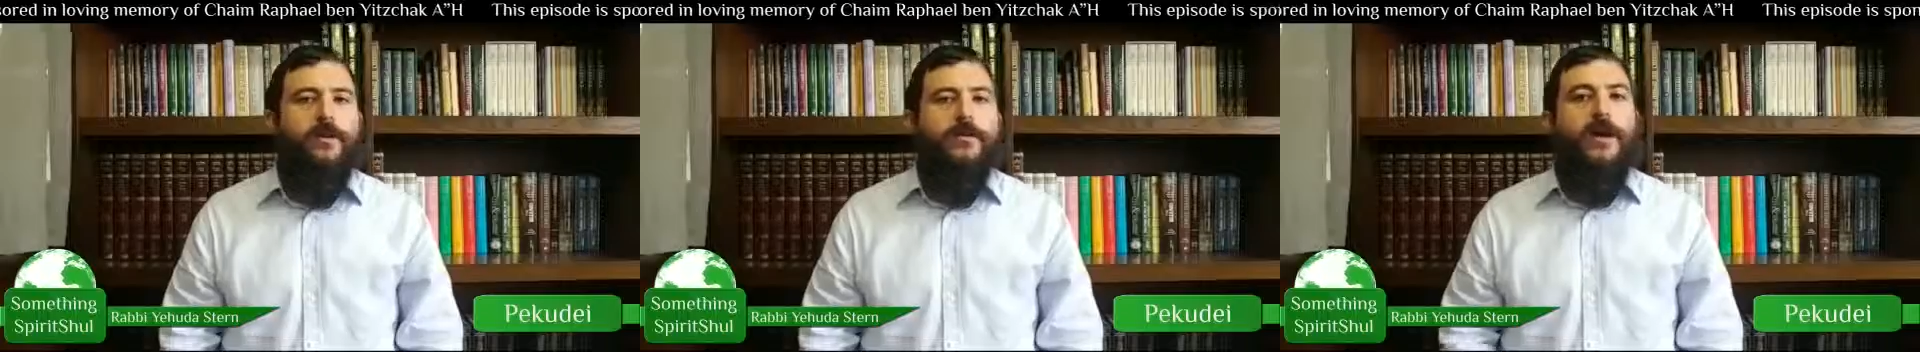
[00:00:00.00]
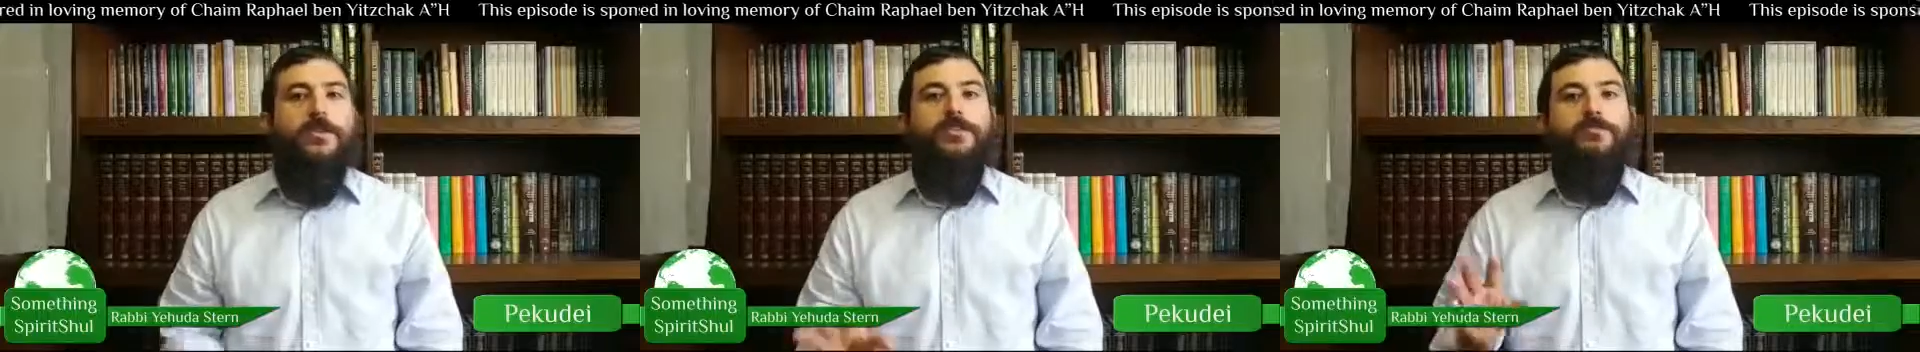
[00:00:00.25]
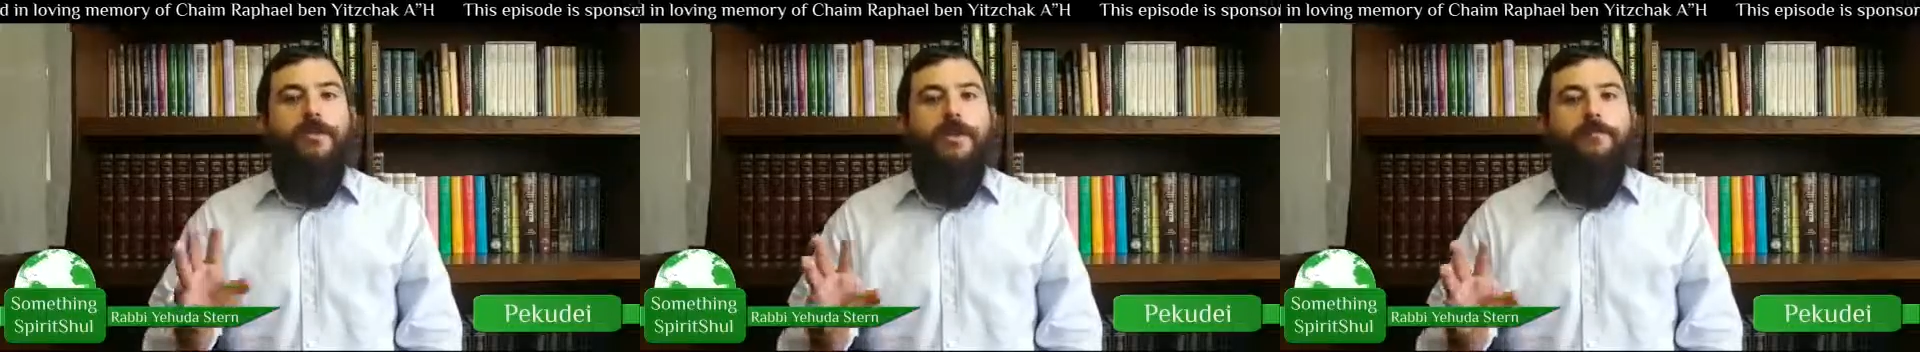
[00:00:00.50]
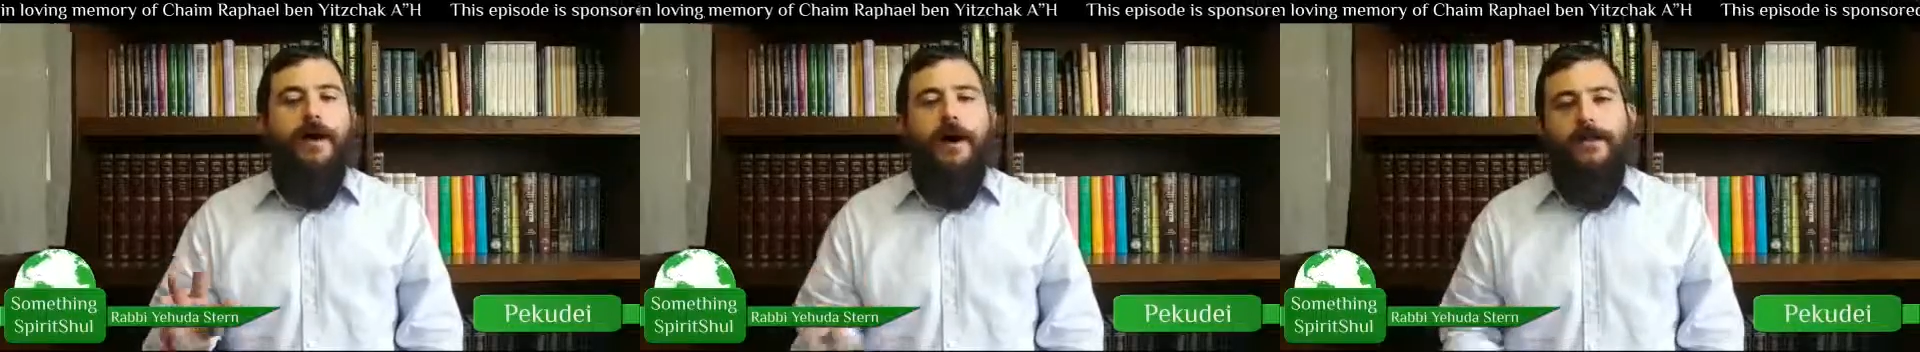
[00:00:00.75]
there are three
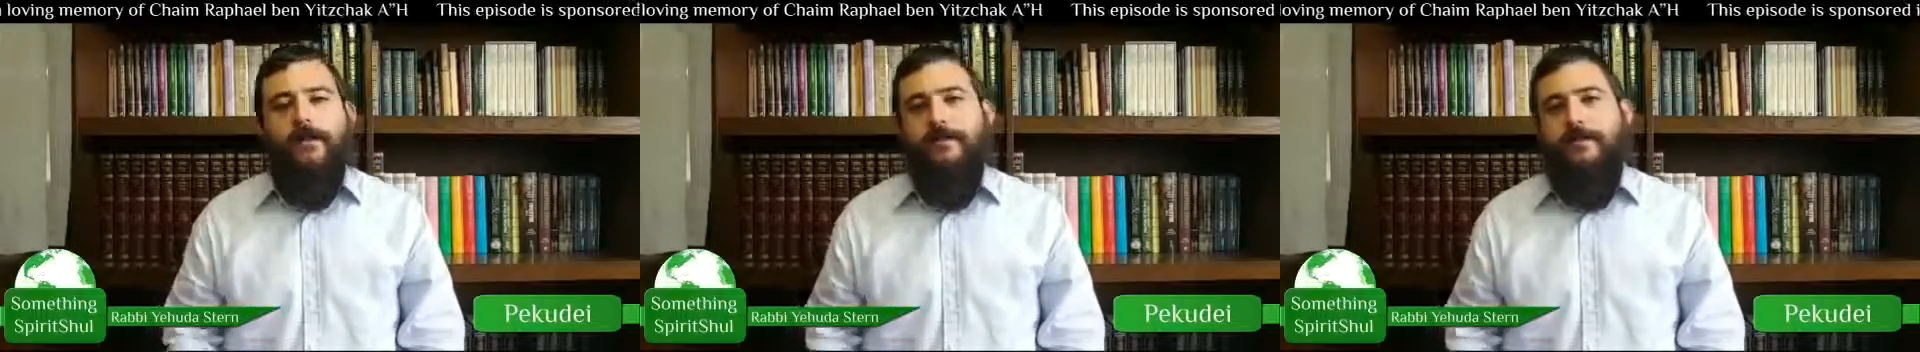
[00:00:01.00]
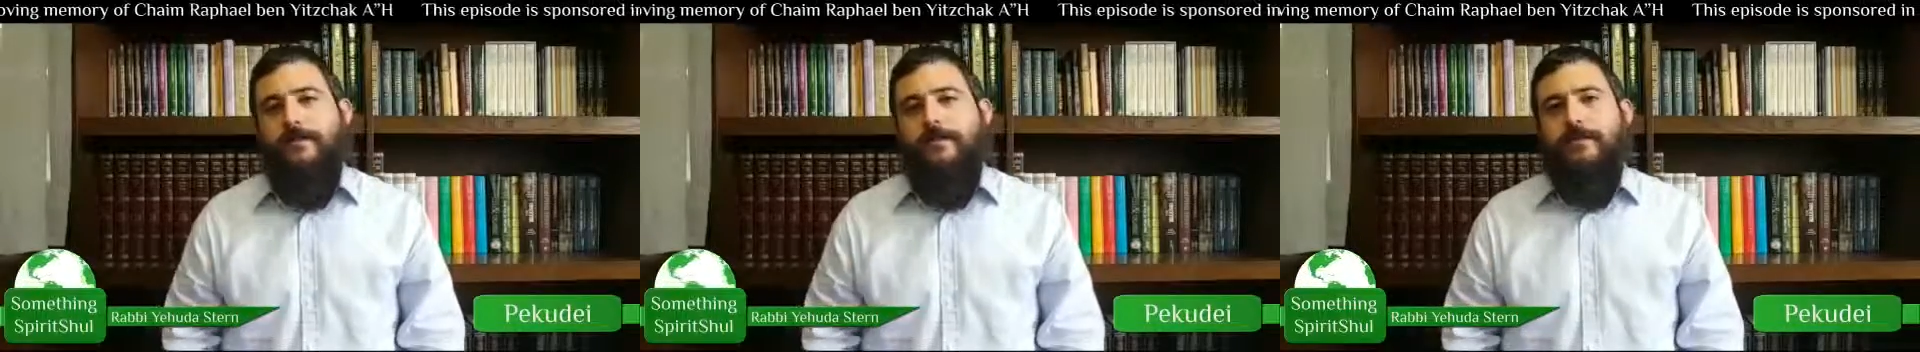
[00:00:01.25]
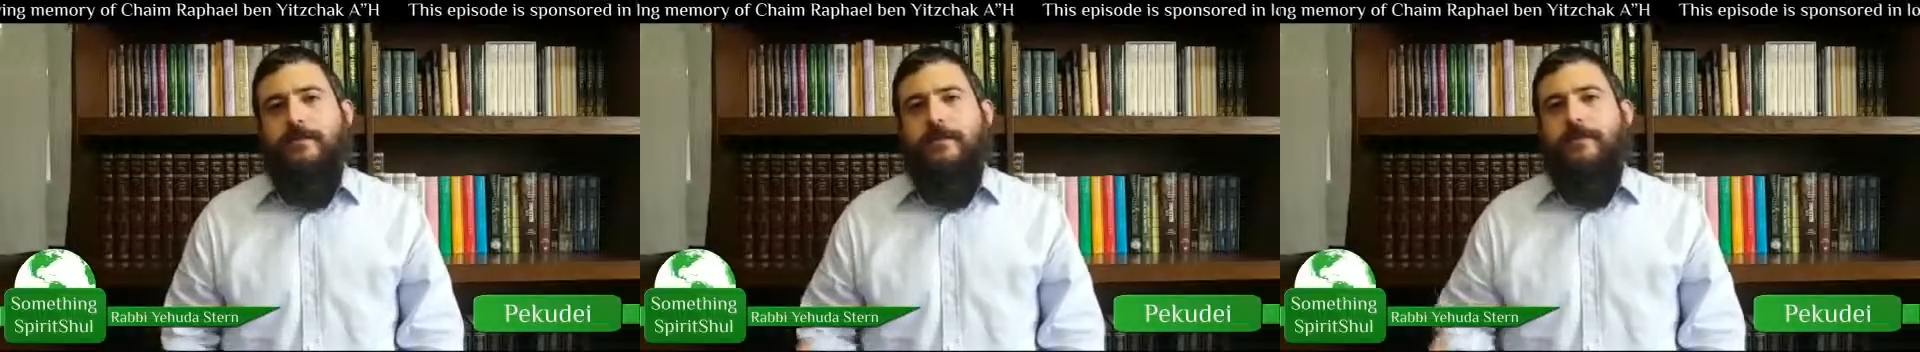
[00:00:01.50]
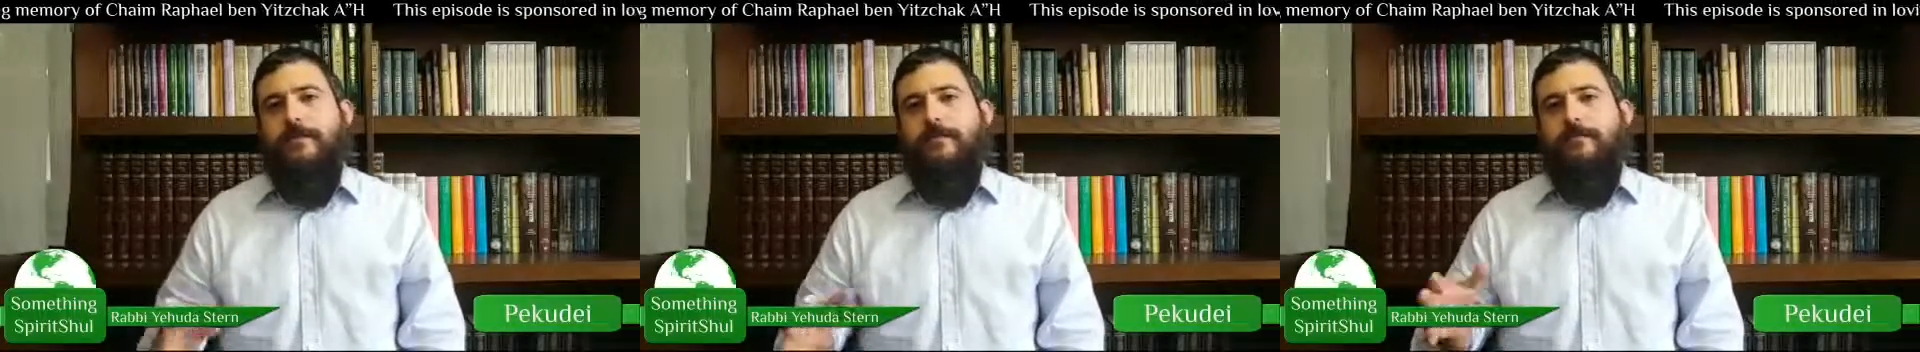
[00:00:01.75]
partners
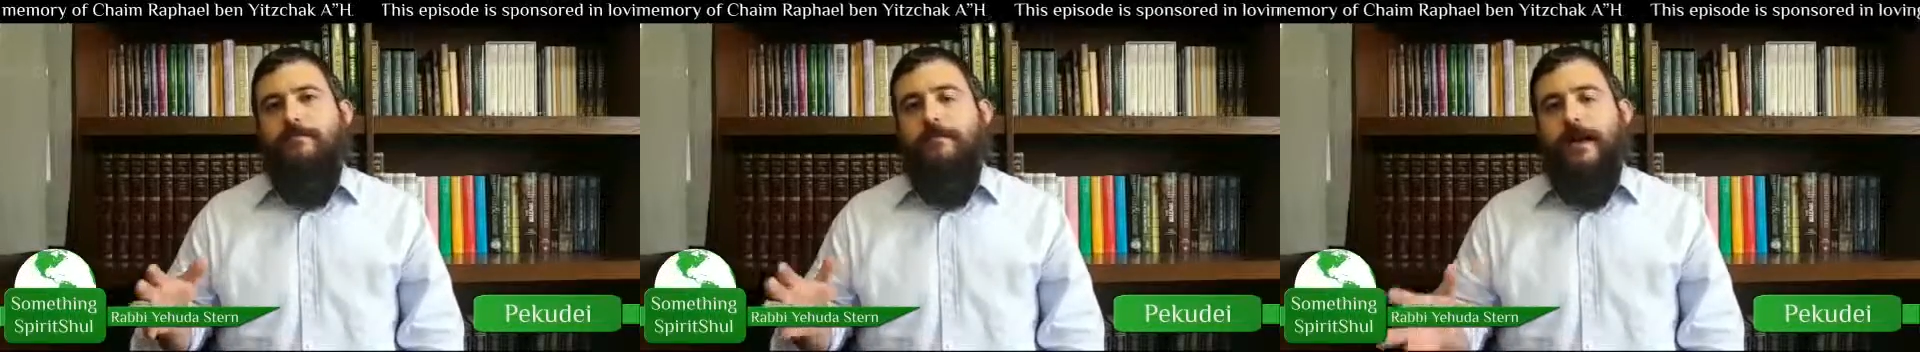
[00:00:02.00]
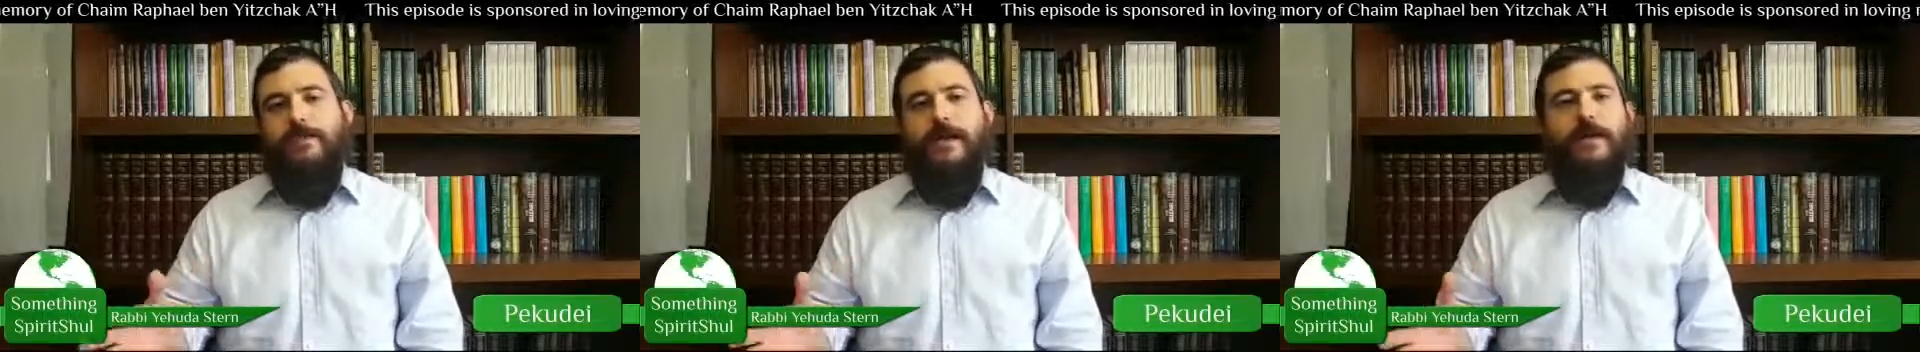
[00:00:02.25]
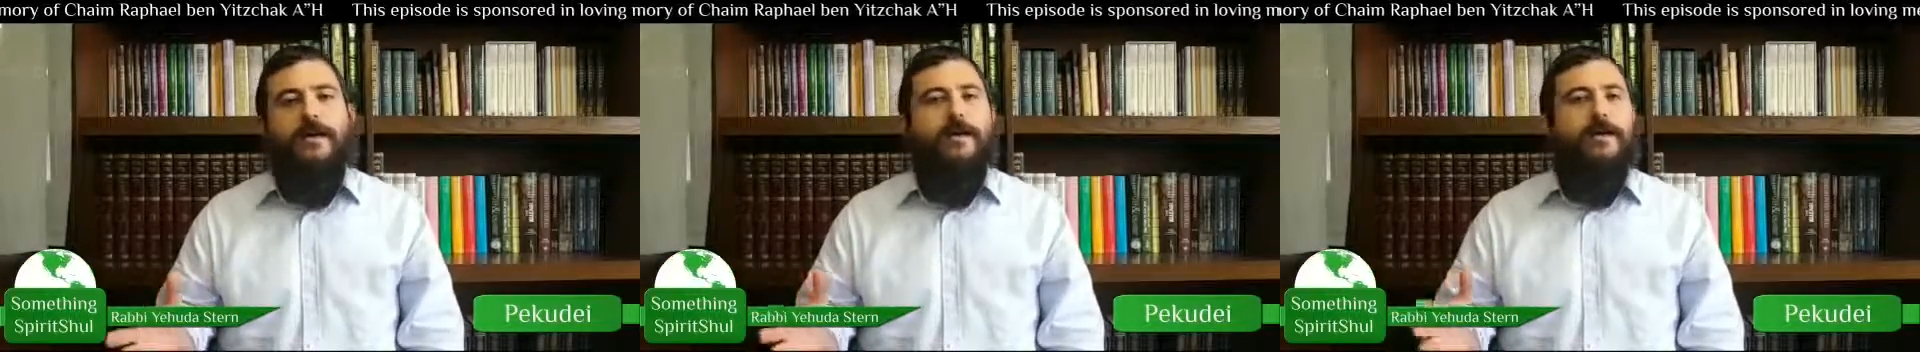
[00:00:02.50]
mother,